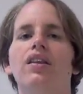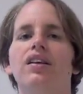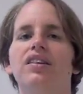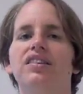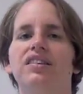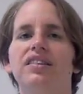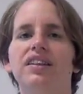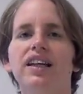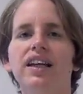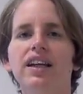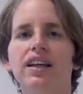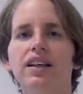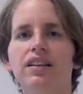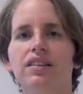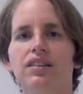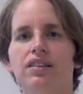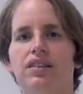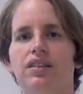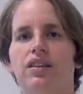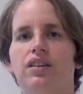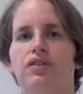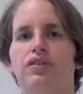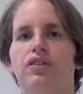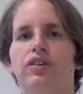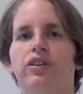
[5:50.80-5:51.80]
The
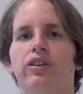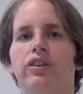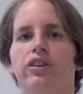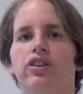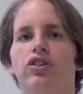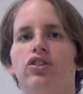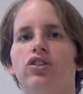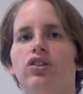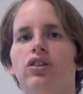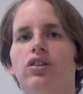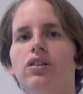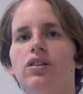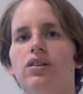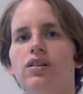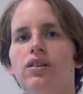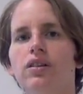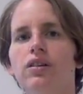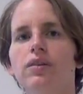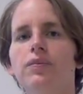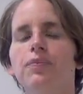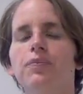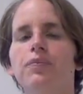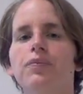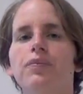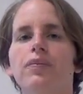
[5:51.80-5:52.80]
second definitions
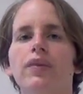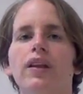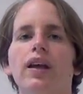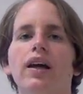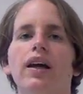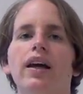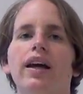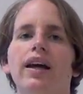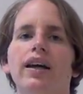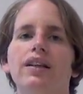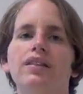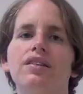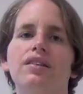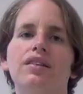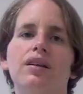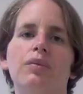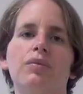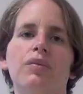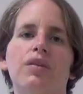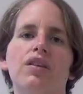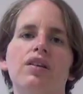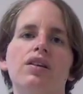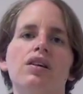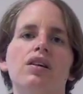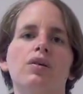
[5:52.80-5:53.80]
add
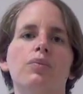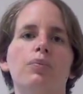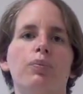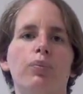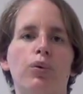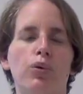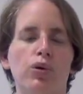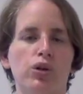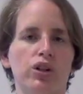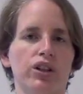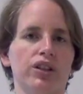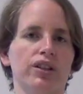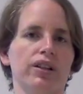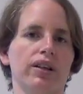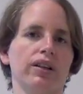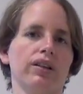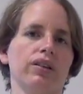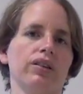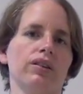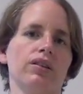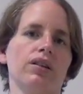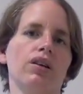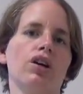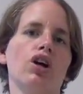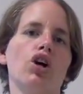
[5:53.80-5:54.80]
something
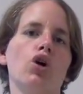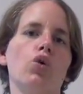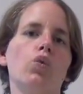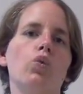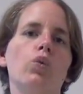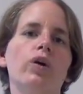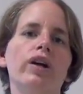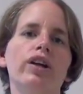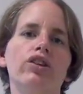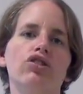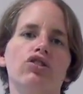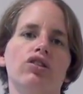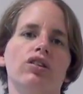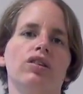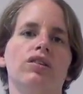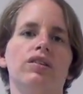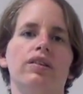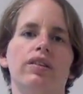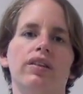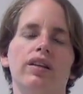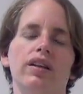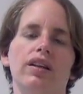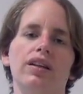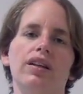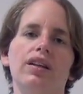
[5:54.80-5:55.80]
important, which
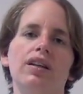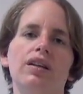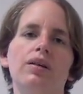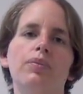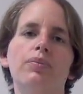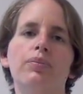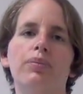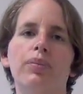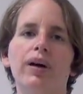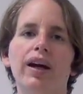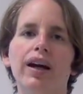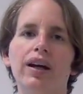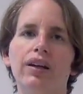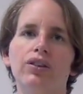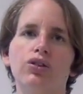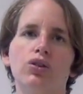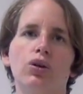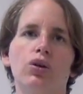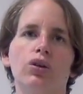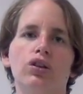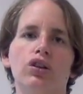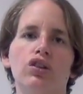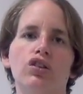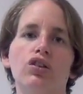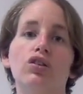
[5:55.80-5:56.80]
is the
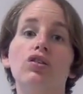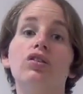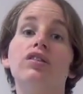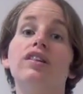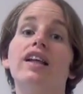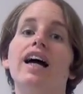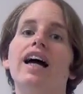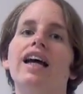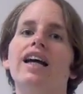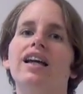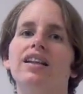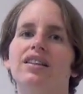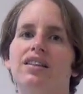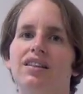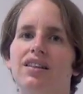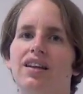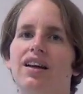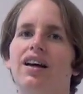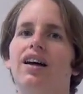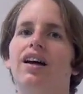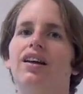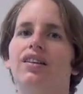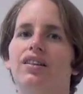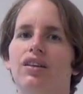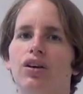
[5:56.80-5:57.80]
impact on society
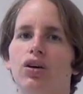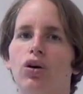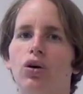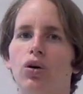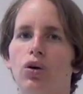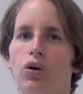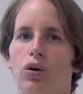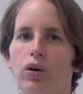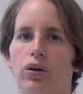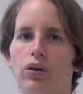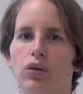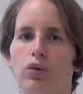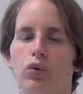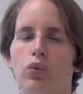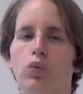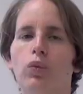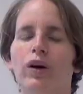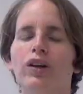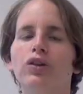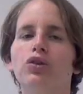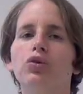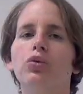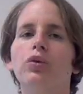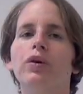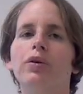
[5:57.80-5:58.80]
as a whole.
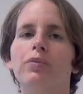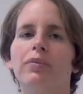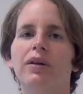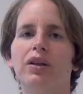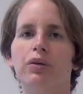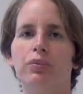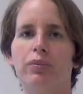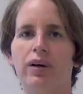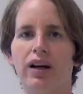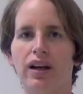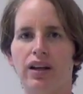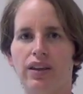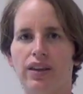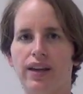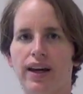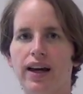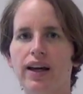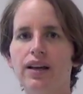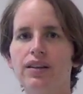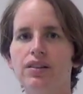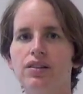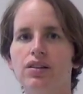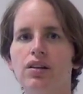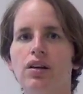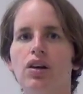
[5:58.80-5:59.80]
What do we mean by
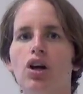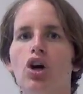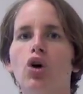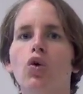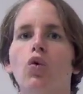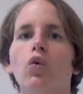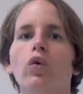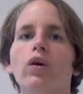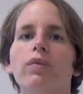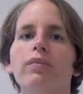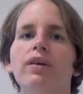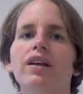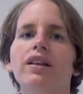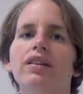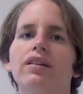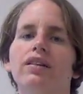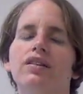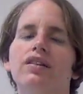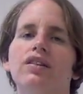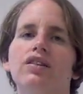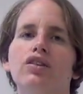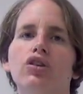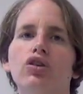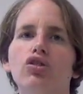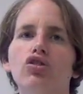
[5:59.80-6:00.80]
that? We mean
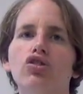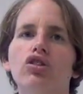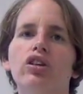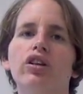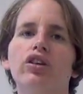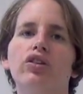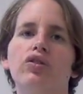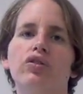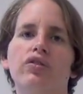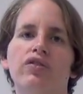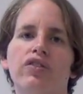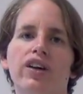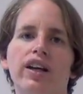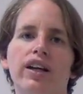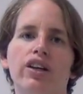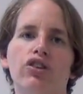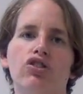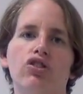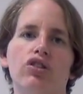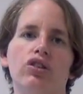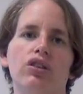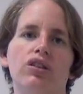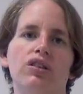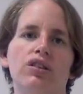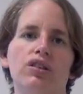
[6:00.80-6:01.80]
that social
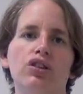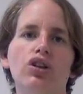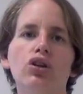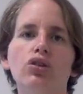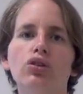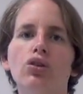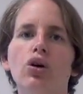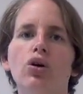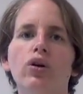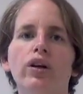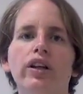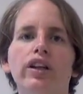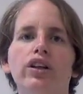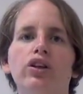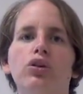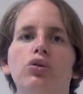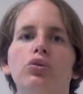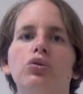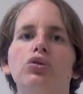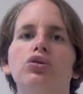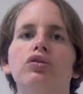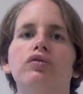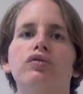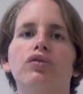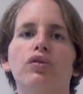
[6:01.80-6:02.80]
innovation is not only
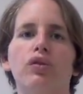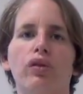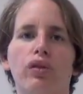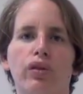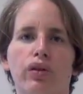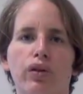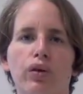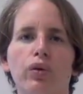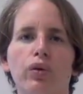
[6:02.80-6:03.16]
good for